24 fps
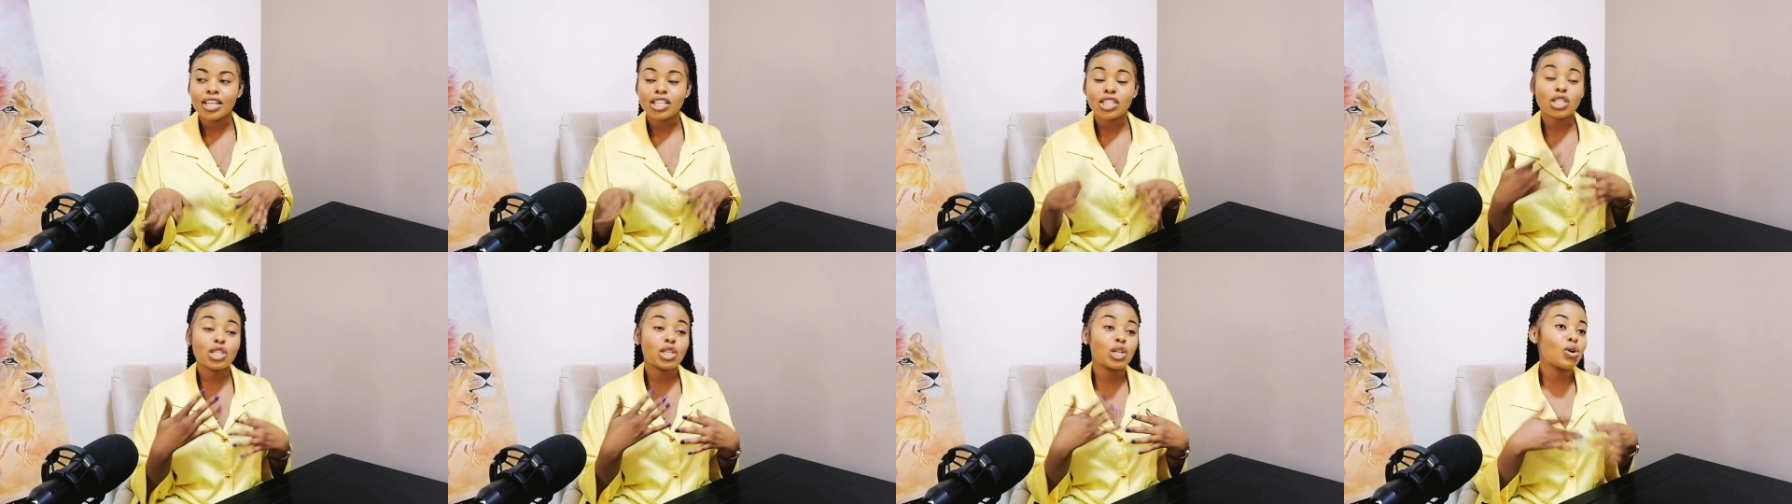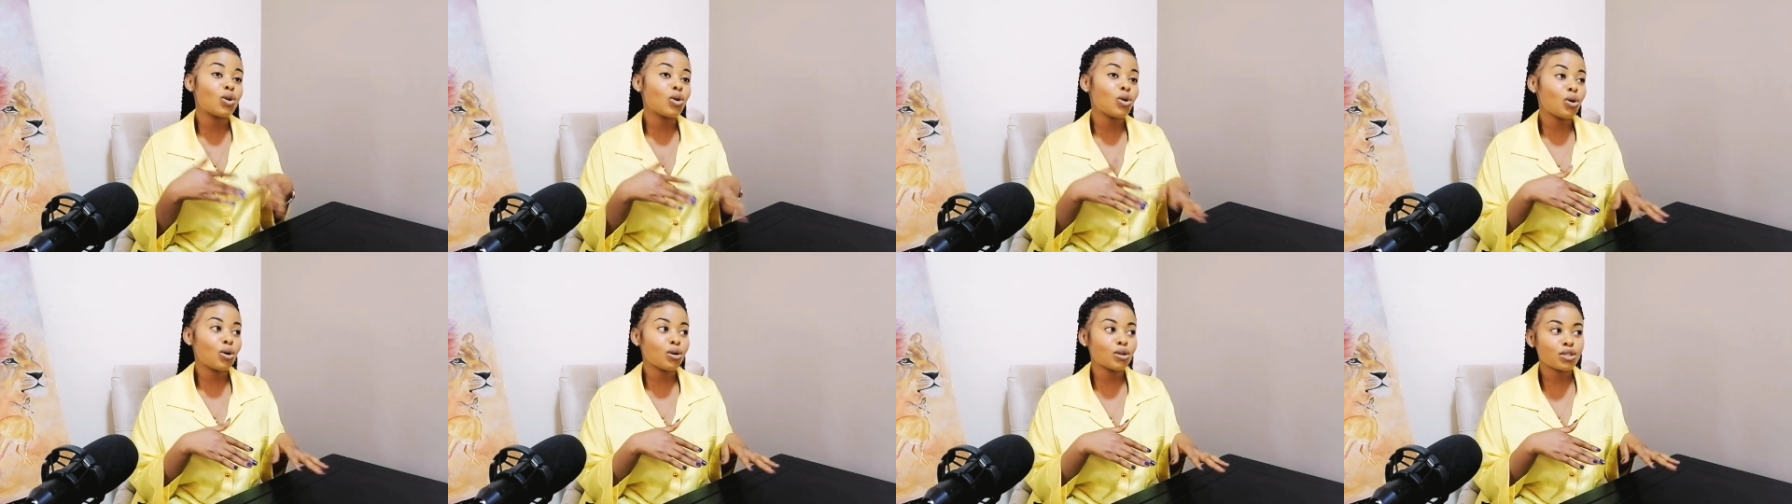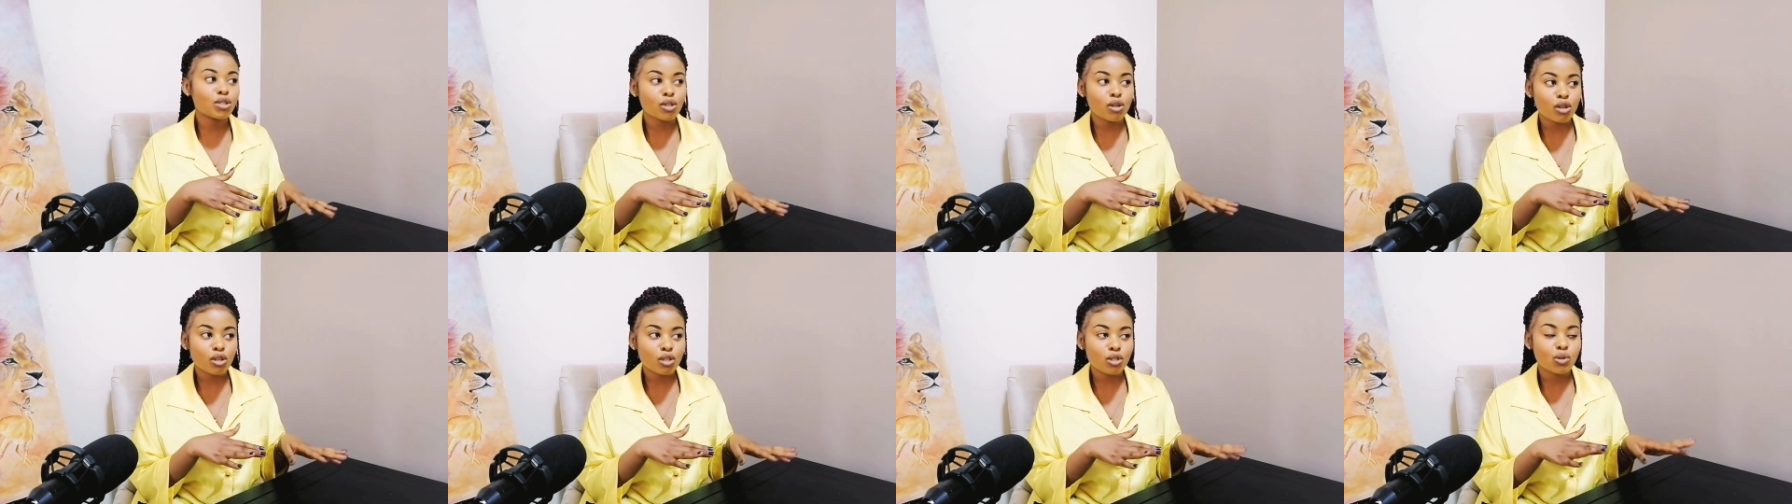slow,
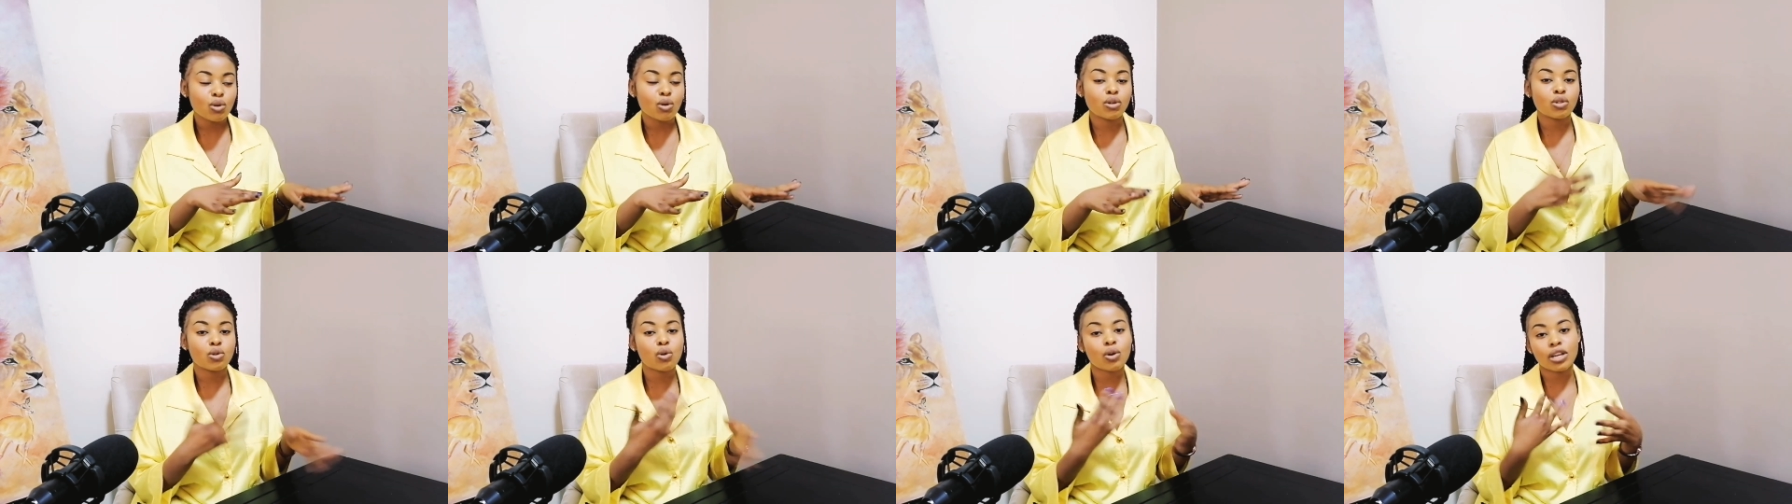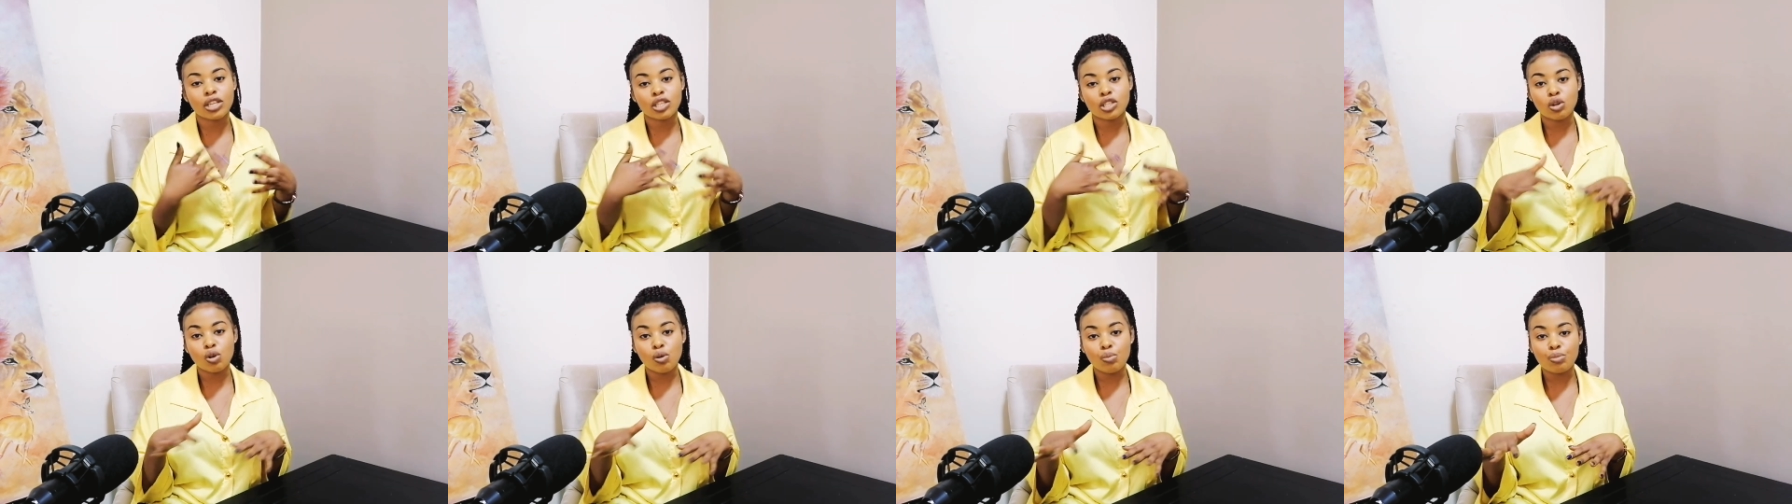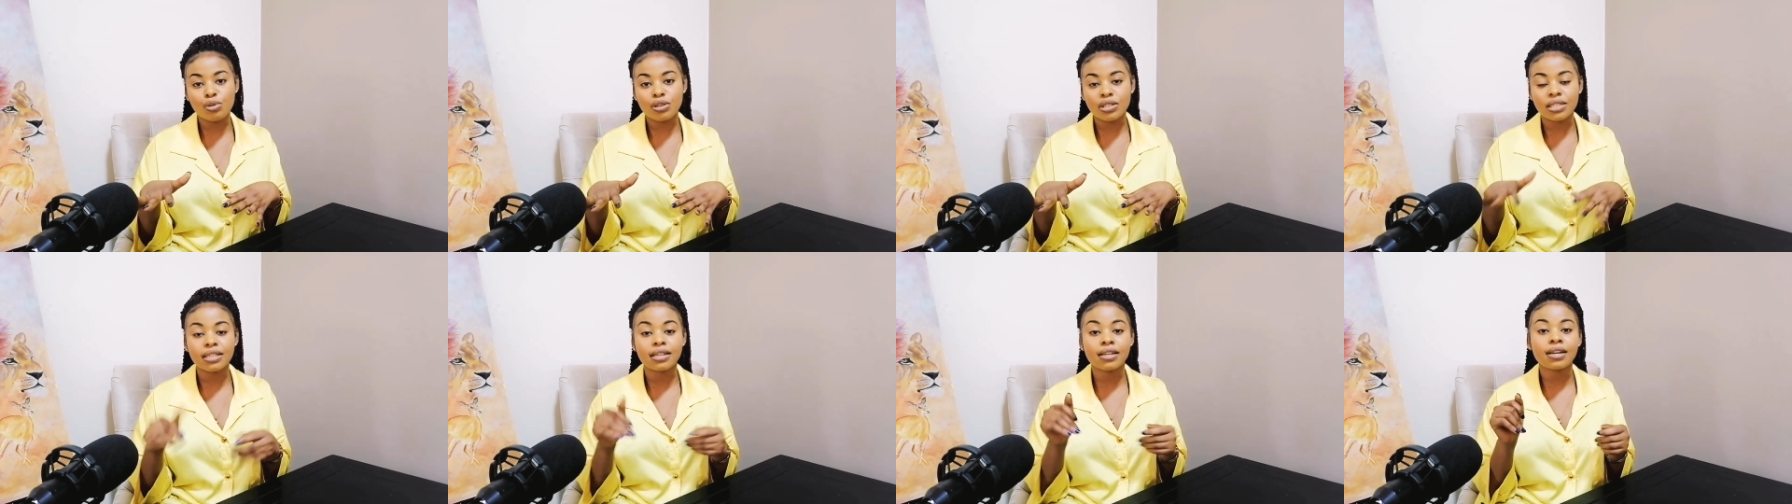slow songs, orchestral
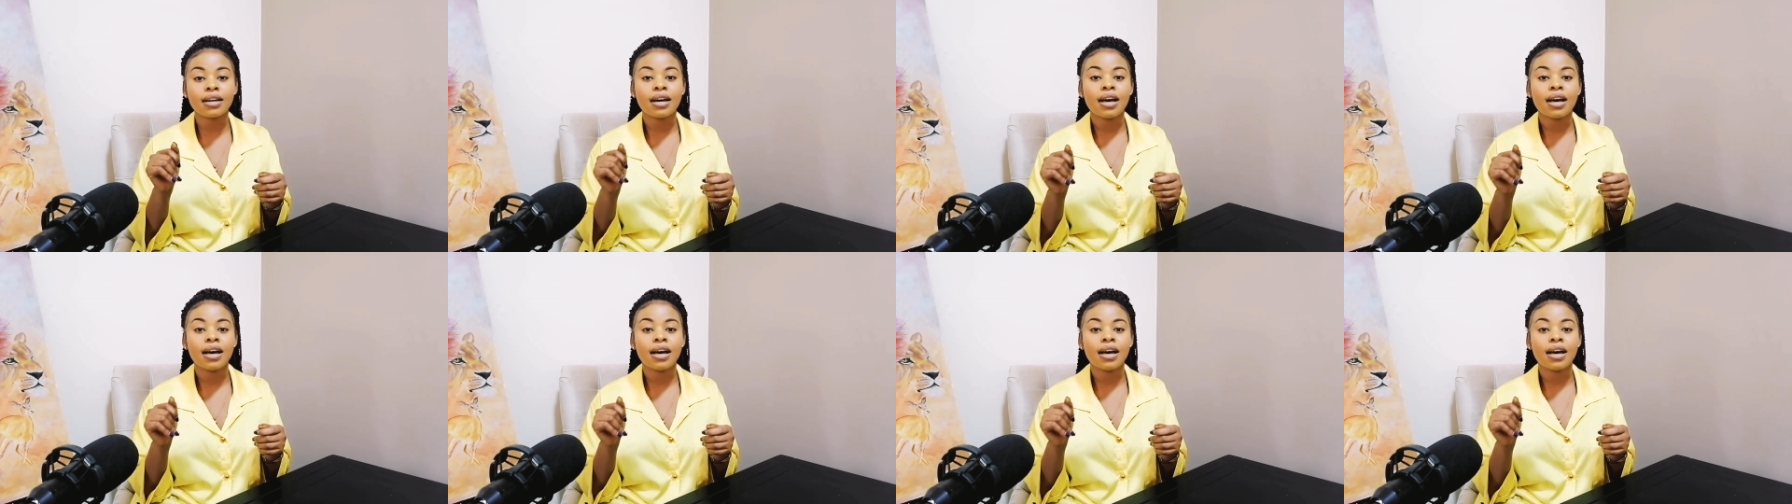music,